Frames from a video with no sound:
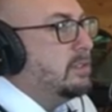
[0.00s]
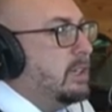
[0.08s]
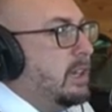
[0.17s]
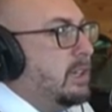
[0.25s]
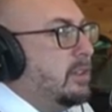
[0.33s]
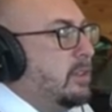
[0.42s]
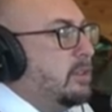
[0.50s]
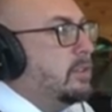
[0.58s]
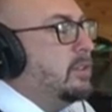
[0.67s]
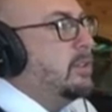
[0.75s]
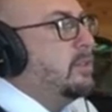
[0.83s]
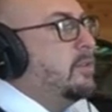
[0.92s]
Yeah.
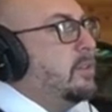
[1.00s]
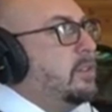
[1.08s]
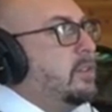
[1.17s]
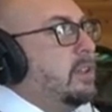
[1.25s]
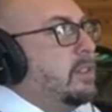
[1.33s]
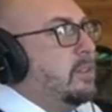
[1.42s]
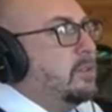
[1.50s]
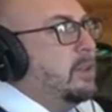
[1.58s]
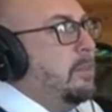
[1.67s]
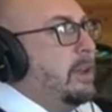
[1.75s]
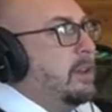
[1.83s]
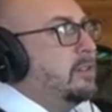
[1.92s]
Those, as far as like those semi